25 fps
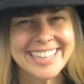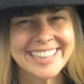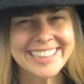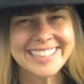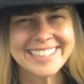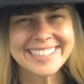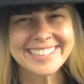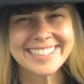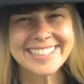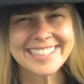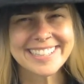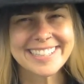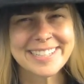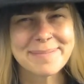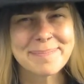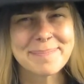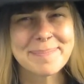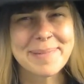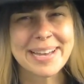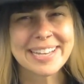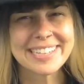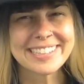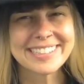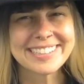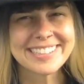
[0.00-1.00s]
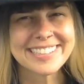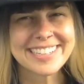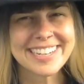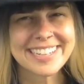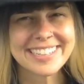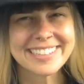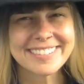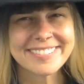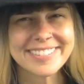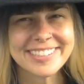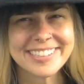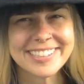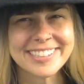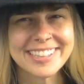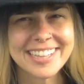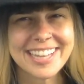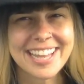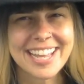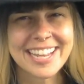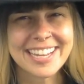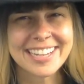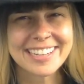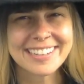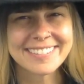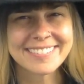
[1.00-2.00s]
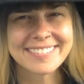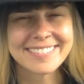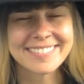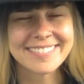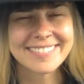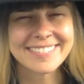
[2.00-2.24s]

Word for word: This is the best day of your life.